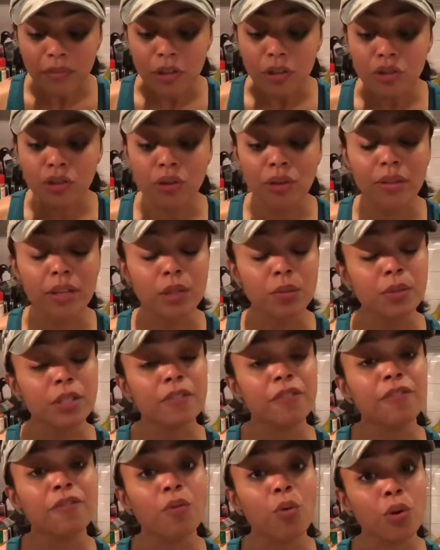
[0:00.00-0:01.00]
So this was
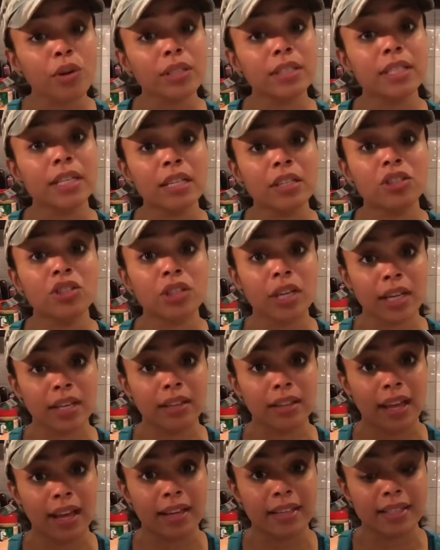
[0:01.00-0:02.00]
14 chicken
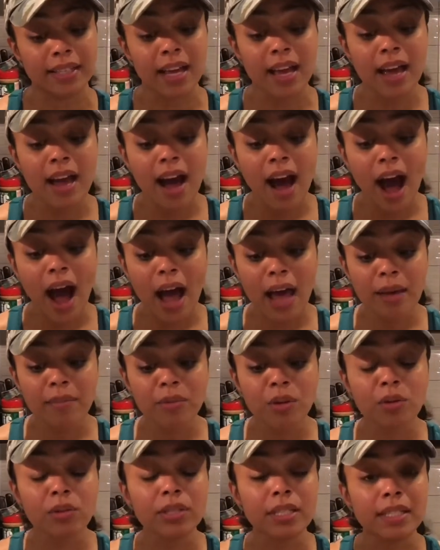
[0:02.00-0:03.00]
legs. I am
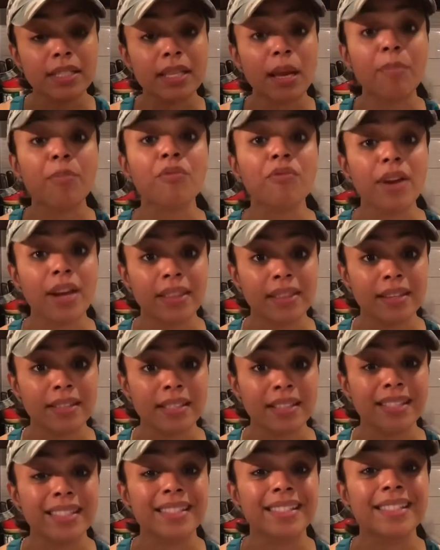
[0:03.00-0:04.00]
going to separate this
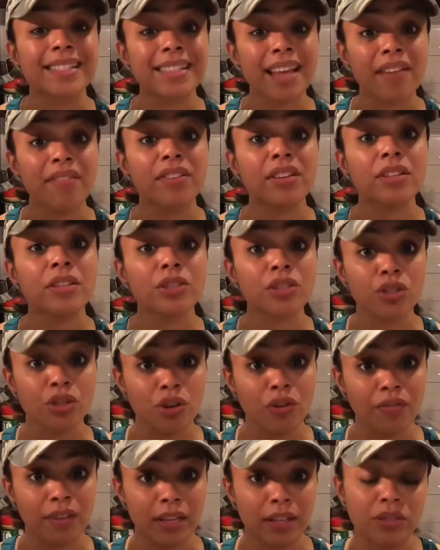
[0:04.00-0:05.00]
into 7
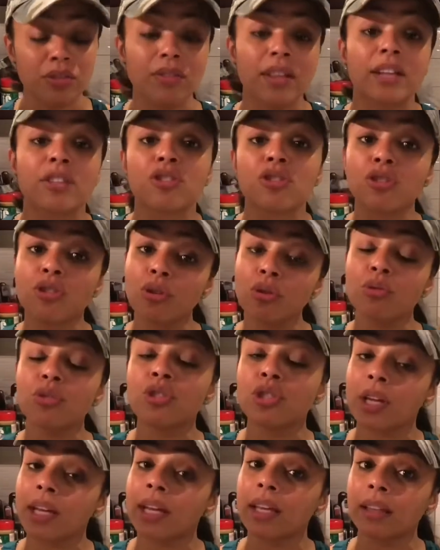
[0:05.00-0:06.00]
servings. So that's 2
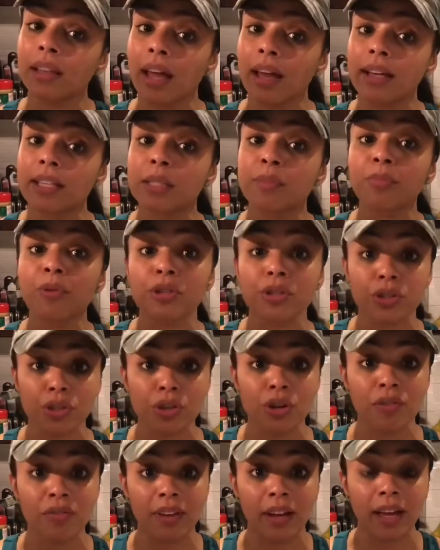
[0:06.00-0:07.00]
chicken legs per
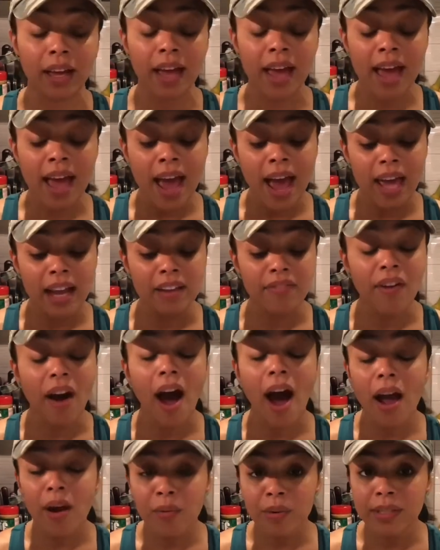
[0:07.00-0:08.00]
serving. And if
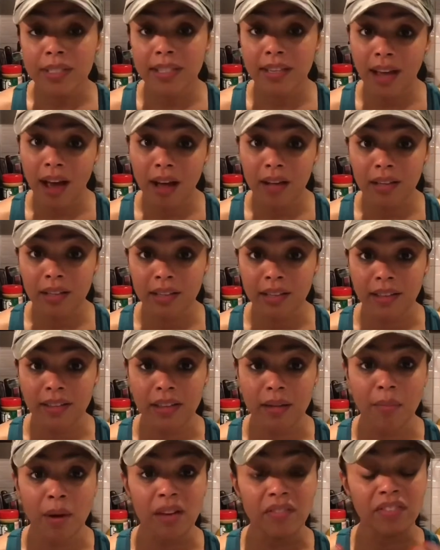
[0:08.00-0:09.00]
I were to calculate the
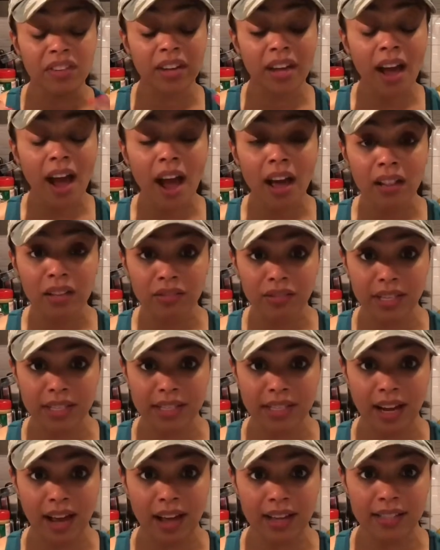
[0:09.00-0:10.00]
amount of calories
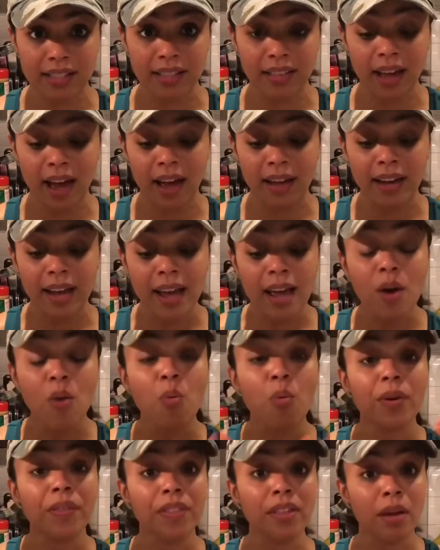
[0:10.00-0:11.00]
it has in that
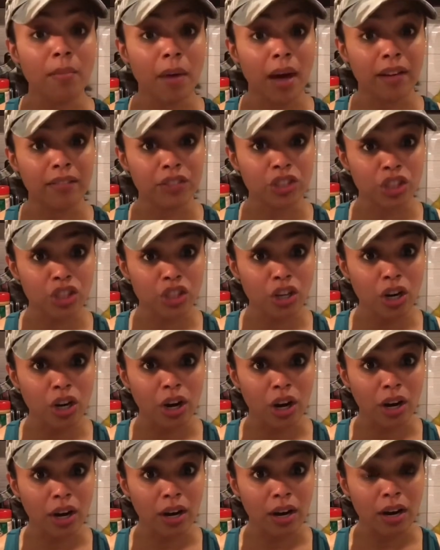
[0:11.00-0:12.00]
with the amount of
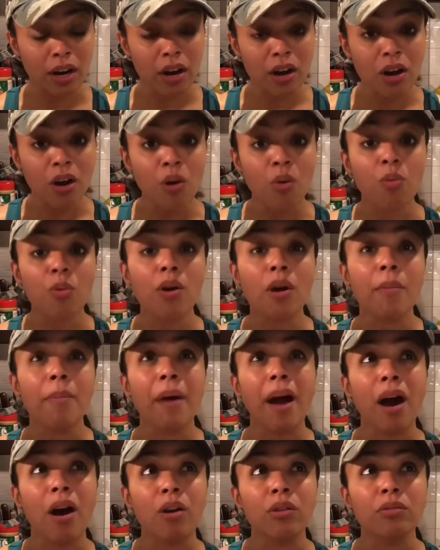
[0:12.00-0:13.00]
sugar, we're
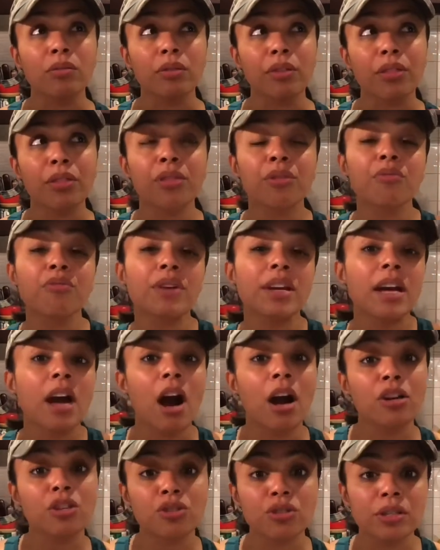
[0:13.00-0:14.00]
about
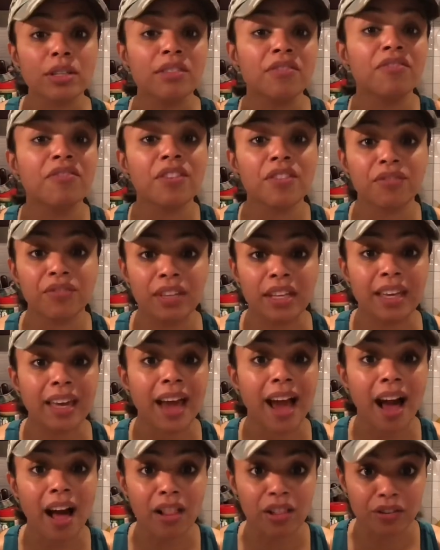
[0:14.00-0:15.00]
350
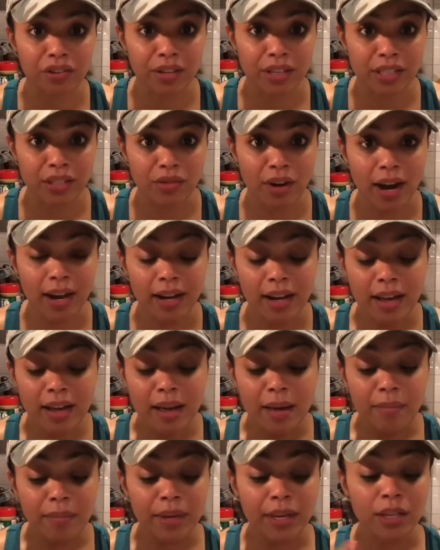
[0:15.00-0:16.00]
calories, right?
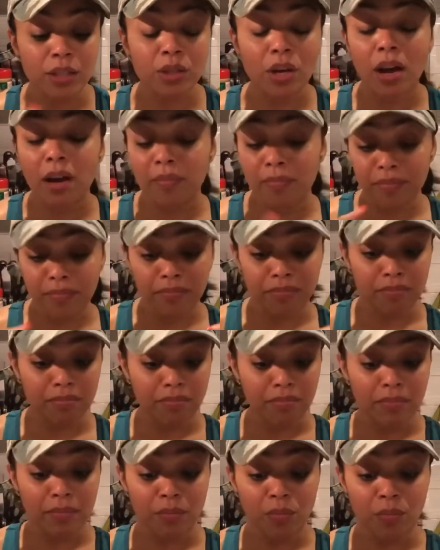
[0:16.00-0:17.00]
Because
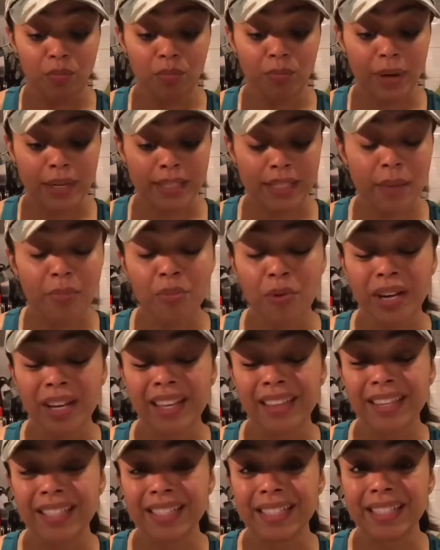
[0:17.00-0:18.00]
by separating
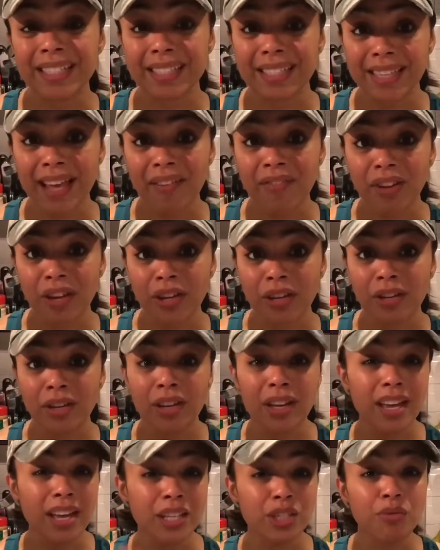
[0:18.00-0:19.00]
this into 7,
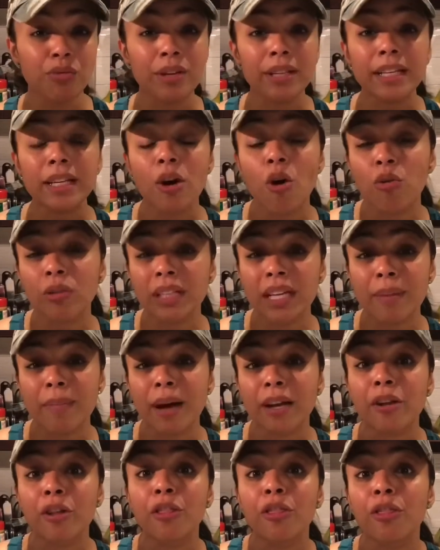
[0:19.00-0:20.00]
it's really only about
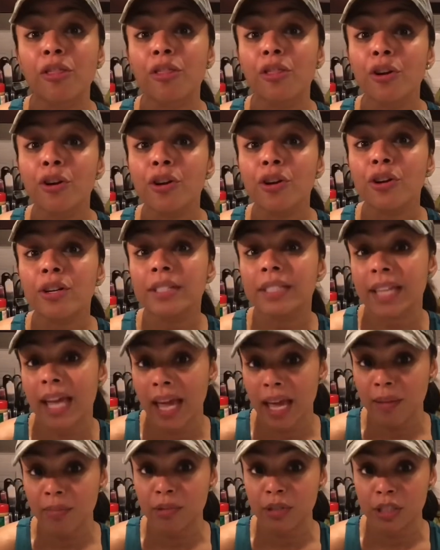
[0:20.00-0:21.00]
a 1/3
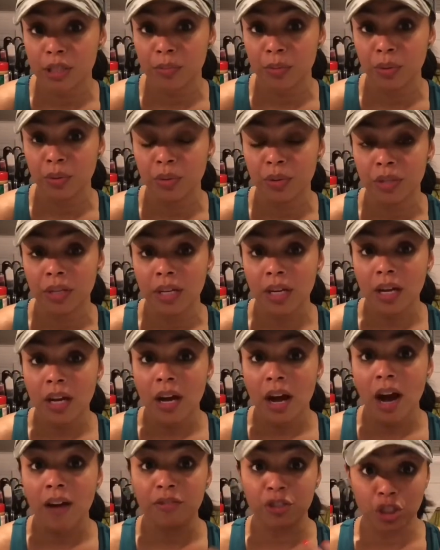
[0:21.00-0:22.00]
tablespoon
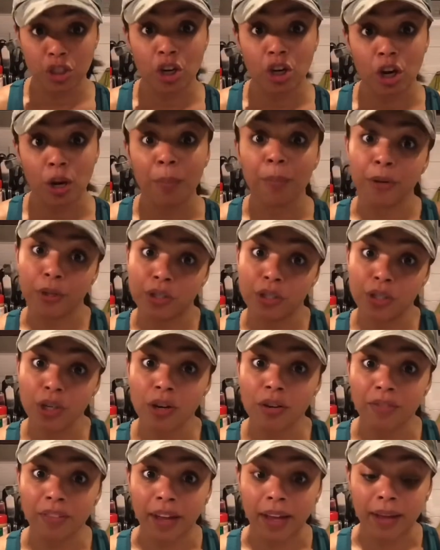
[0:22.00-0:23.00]
of sugar per
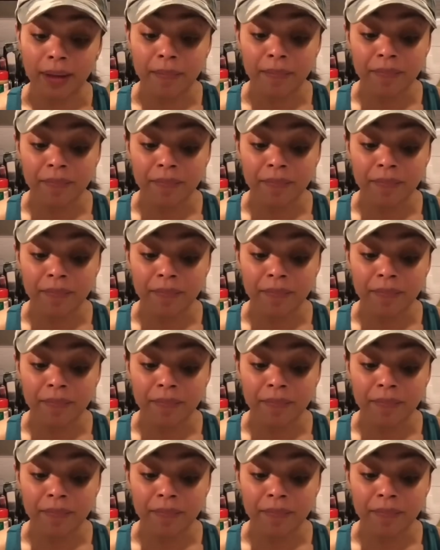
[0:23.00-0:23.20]
serving.